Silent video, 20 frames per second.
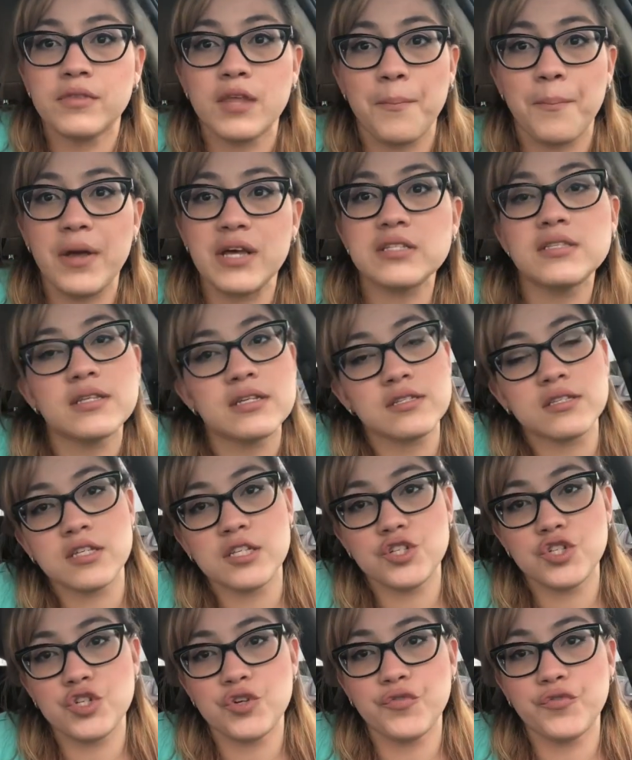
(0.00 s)
the best
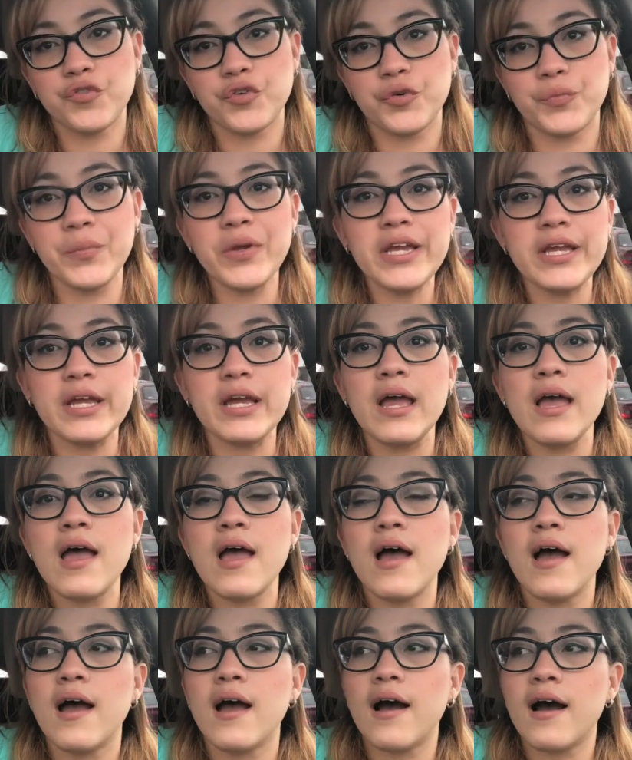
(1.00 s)
decision for me.